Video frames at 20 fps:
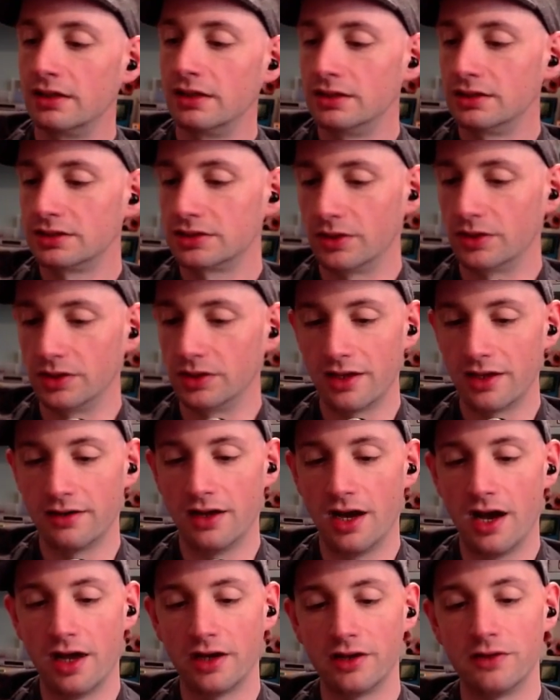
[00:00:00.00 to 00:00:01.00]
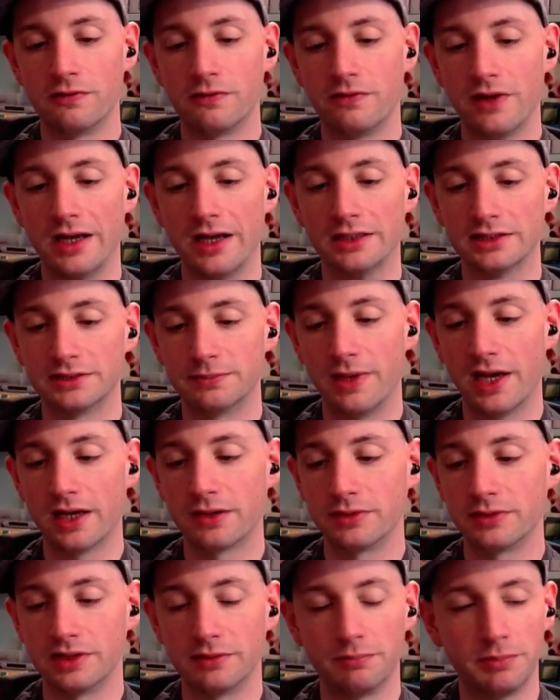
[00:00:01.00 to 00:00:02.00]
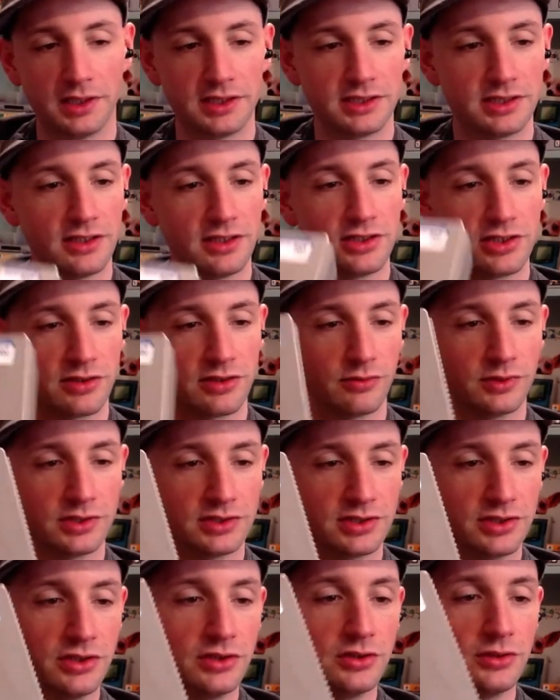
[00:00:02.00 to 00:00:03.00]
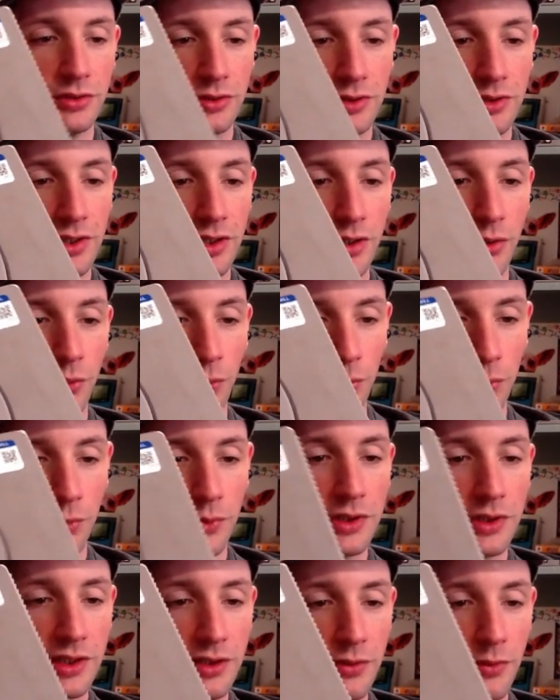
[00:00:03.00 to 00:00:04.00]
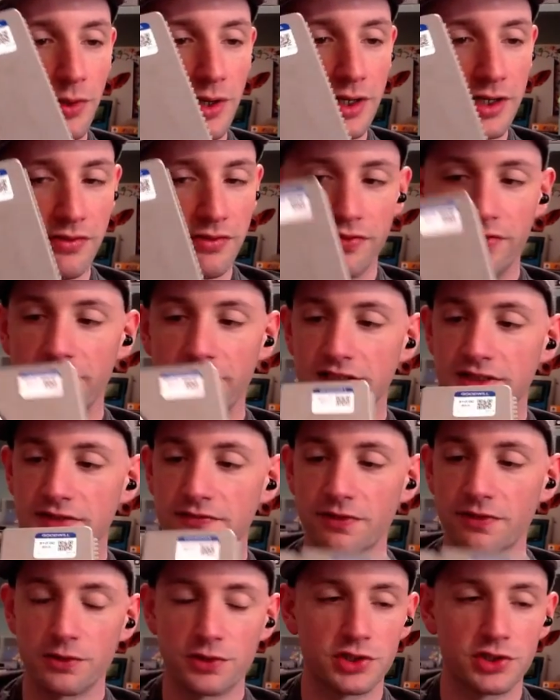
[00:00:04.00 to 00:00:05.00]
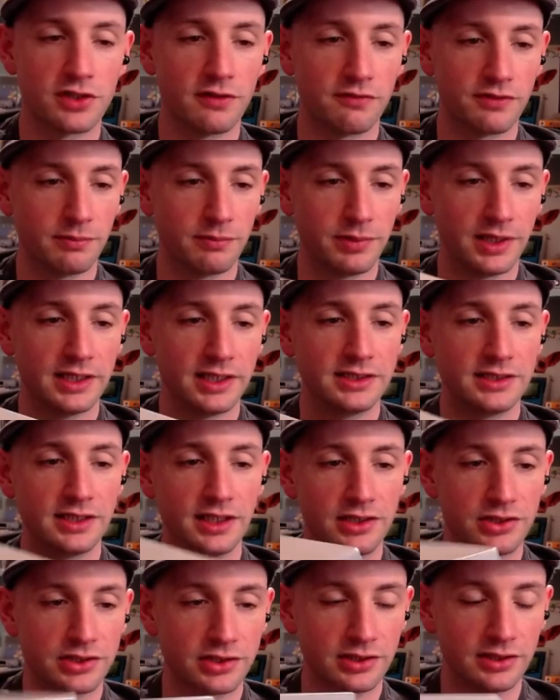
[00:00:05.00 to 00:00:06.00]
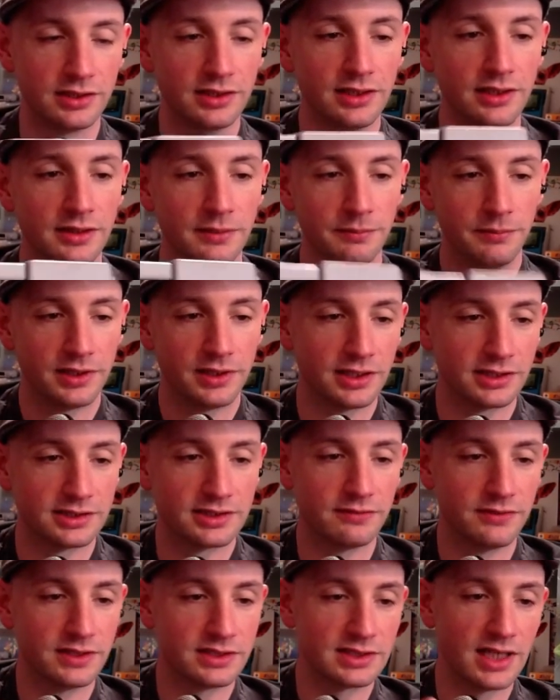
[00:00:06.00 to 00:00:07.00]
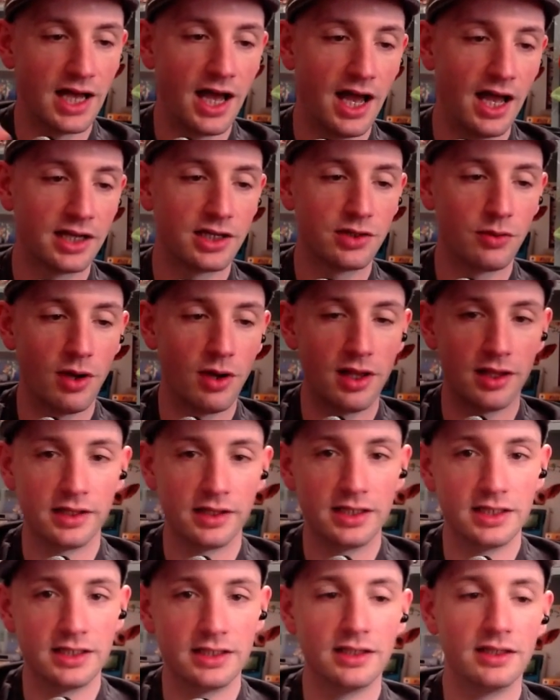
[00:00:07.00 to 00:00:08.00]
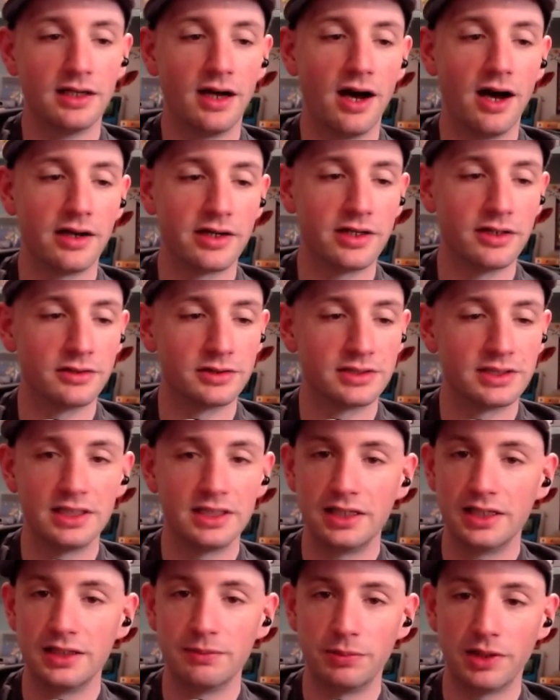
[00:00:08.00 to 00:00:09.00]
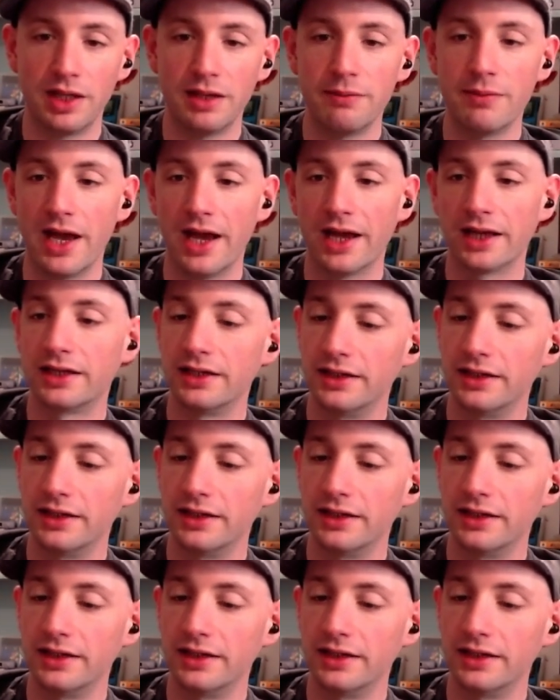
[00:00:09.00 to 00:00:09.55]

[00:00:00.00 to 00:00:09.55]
So a lot of audiophiles back when the PlayStation was new really wanted this version of the PlayStation because of its high-quality audio CD playback.